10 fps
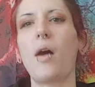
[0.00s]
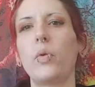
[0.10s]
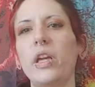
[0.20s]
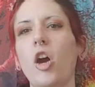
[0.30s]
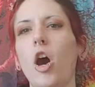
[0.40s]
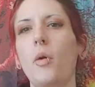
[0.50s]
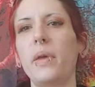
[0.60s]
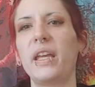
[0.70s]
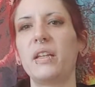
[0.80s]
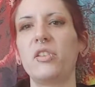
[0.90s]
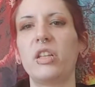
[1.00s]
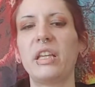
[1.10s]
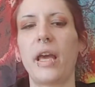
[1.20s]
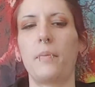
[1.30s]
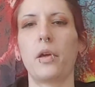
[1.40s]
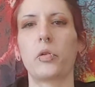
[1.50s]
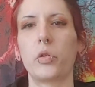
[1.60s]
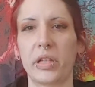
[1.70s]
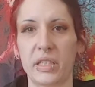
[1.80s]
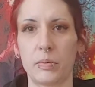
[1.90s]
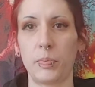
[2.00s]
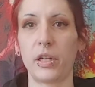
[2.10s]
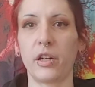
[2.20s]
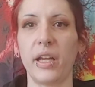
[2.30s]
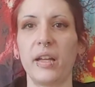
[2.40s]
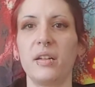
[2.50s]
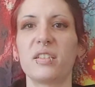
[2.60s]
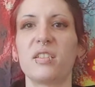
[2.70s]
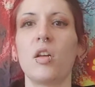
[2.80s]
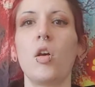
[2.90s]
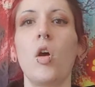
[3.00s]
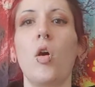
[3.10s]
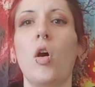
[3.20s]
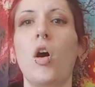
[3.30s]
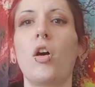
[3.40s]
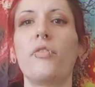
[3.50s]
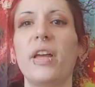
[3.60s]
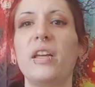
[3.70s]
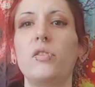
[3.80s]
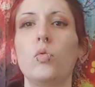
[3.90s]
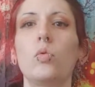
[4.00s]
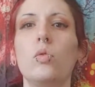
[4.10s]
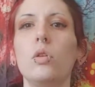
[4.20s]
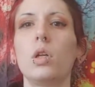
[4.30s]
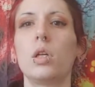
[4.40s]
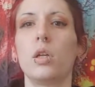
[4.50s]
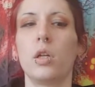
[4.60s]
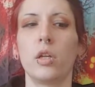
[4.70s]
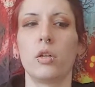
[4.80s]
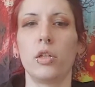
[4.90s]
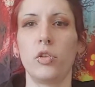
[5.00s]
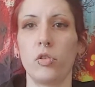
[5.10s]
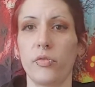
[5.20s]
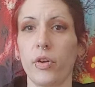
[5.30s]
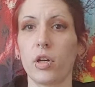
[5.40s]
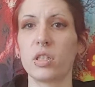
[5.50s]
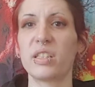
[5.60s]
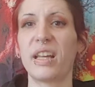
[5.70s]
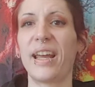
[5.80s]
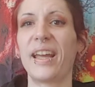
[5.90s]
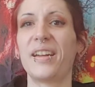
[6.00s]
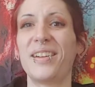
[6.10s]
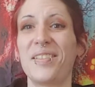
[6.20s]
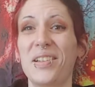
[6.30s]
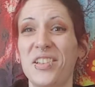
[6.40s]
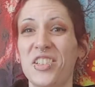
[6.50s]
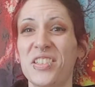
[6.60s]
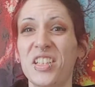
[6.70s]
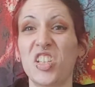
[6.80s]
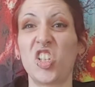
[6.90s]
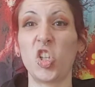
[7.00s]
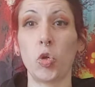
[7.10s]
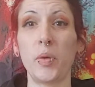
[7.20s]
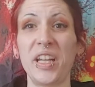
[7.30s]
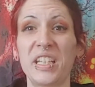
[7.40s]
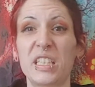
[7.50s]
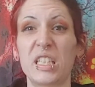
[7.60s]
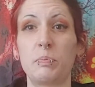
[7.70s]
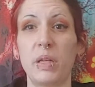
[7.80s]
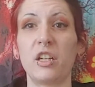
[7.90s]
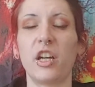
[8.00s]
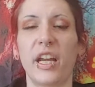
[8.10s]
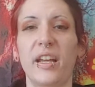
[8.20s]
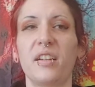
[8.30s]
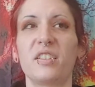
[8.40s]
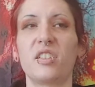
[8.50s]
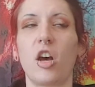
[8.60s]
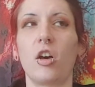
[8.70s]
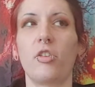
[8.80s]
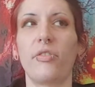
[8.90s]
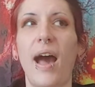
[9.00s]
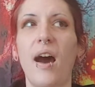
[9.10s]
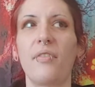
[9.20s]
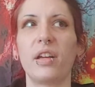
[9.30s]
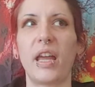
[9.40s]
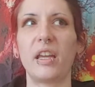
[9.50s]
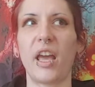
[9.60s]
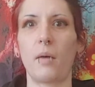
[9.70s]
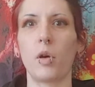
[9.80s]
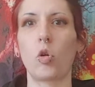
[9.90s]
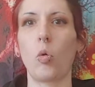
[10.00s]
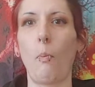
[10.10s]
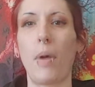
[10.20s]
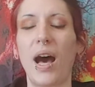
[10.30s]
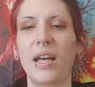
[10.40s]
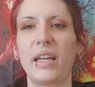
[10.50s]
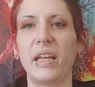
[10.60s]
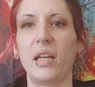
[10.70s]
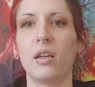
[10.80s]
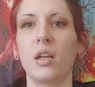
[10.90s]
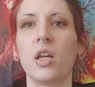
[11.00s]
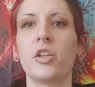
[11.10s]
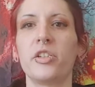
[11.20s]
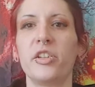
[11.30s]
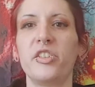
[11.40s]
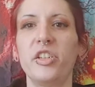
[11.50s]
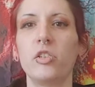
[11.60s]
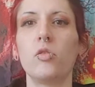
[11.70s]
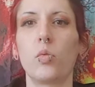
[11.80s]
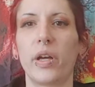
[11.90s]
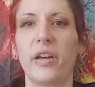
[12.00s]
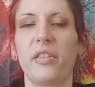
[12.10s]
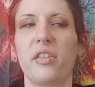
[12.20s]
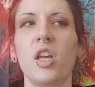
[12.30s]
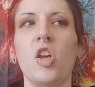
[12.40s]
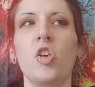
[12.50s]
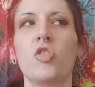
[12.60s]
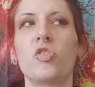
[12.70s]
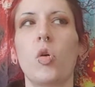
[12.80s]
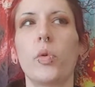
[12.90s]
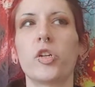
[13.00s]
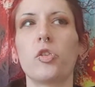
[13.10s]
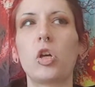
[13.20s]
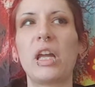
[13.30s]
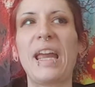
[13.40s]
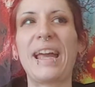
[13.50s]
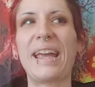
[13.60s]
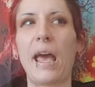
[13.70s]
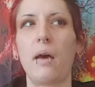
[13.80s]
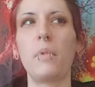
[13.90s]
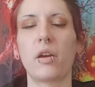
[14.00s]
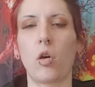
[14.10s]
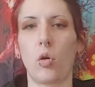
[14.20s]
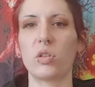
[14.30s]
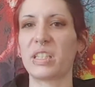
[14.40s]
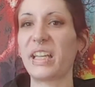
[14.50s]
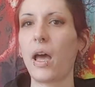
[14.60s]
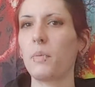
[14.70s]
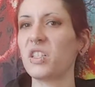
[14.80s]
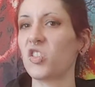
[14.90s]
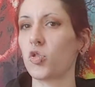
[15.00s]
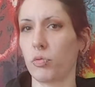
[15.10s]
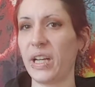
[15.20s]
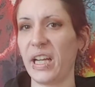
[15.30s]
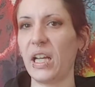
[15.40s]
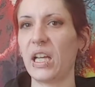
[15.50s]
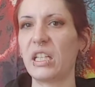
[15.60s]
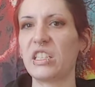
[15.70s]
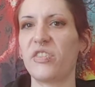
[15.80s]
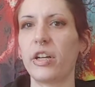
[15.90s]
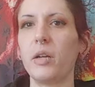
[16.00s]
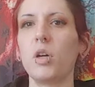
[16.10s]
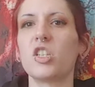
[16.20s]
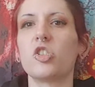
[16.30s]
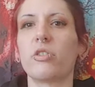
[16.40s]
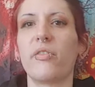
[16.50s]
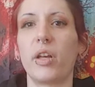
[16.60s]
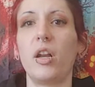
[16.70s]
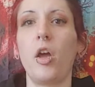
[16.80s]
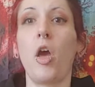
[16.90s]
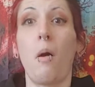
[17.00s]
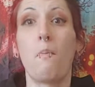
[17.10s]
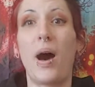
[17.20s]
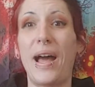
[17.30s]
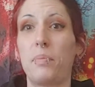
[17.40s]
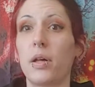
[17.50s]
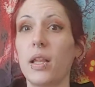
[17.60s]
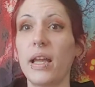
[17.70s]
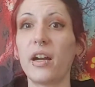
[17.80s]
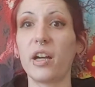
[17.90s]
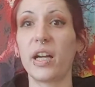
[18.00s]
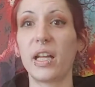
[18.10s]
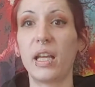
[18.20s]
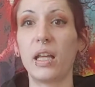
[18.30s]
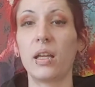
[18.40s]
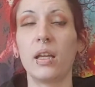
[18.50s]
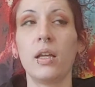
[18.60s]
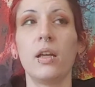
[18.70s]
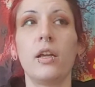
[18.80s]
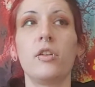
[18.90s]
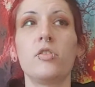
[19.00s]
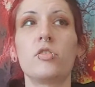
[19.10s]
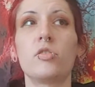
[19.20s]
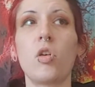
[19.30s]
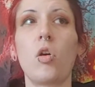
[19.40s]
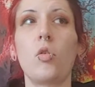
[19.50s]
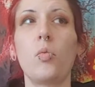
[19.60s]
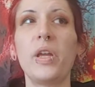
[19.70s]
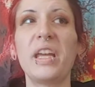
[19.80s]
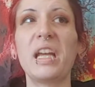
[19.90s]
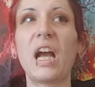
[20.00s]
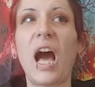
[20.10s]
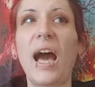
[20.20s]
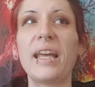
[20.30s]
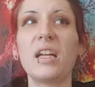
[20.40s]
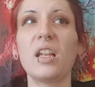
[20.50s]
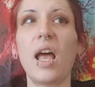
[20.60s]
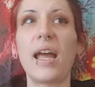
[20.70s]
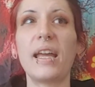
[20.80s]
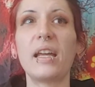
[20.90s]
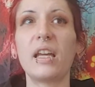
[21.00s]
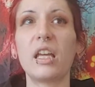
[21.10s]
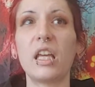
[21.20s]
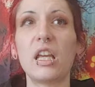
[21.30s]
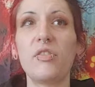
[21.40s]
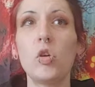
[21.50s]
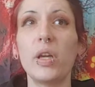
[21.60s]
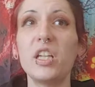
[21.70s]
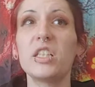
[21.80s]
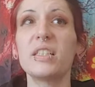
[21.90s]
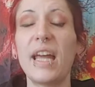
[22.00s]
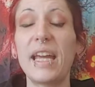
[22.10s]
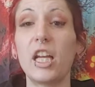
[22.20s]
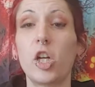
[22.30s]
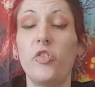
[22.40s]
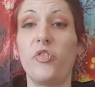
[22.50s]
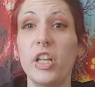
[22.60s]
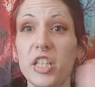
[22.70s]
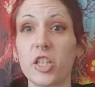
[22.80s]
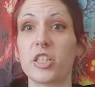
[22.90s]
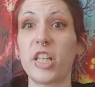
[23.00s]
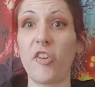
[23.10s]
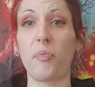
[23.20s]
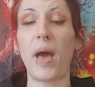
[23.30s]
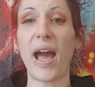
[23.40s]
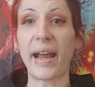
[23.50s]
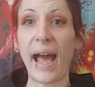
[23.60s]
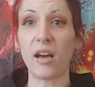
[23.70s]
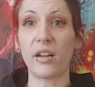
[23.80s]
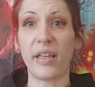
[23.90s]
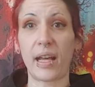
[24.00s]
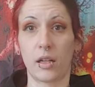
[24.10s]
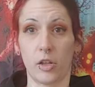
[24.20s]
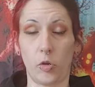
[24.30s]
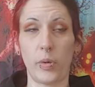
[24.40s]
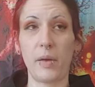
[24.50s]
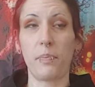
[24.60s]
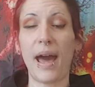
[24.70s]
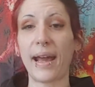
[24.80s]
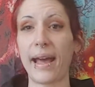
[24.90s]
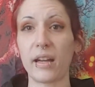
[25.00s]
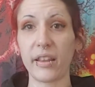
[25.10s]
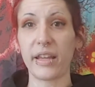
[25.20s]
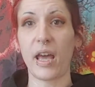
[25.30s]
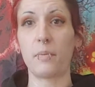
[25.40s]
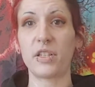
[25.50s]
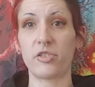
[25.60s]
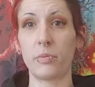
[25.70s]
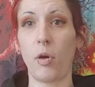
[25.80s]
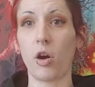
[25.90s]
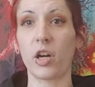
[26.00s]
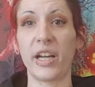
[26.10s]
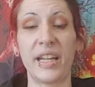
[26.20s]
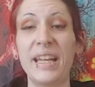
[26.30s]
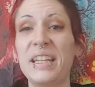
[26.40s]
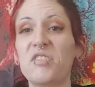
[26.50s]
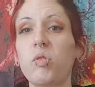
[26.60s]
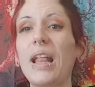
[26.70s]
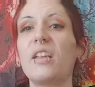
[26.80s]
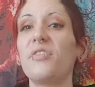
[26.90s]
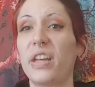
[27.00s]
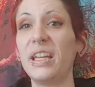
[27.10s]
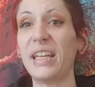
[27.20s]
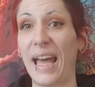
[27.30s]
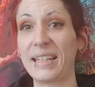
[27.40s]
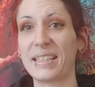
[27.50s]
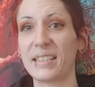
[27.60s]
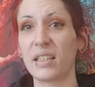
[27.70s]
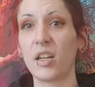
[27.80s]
we come into the chemical experience of a dual universe, and just the human experience of having a chemical body to deal with. So when you're looking at chemicals and chemistry, it is very much driven by polarity. So we can kind of like, if you can just like convince yourself back out of that a little bit, back out of the chemistry part, it is relevant, yes.